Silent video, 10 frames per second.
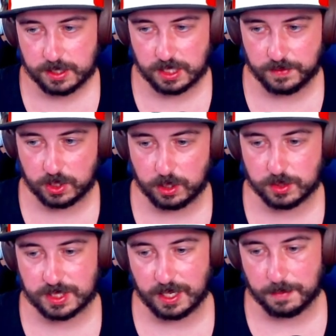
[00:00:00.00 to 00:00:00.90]
Give it the
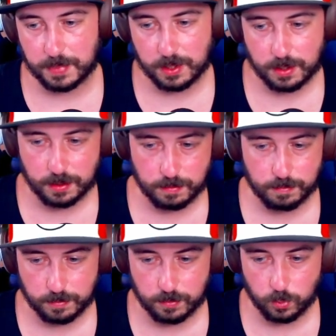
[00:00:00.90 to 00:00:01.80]
ghost type.
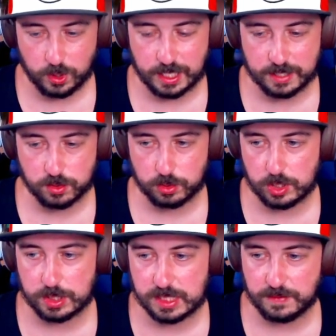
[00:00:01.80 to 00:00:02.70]

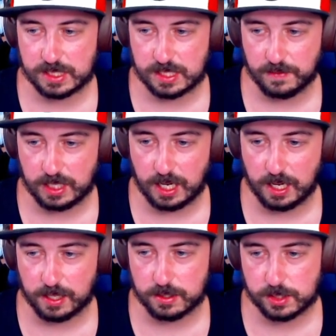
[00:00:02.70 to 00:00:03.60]

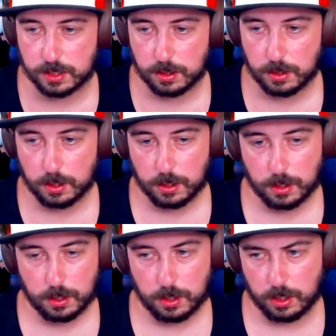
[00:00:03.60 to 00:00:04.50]
$1,377,
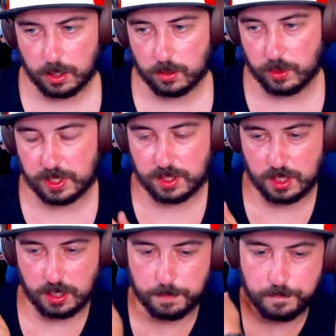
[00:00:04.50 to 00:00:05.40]
along with
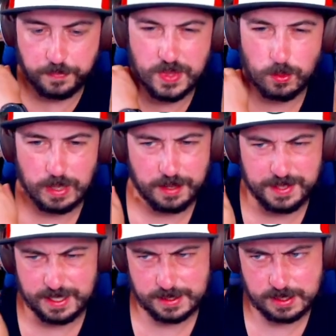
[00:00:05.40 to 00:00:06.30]
around
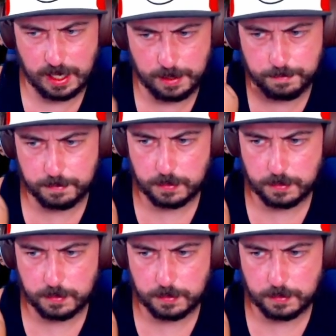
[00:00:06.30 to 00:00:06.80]
that same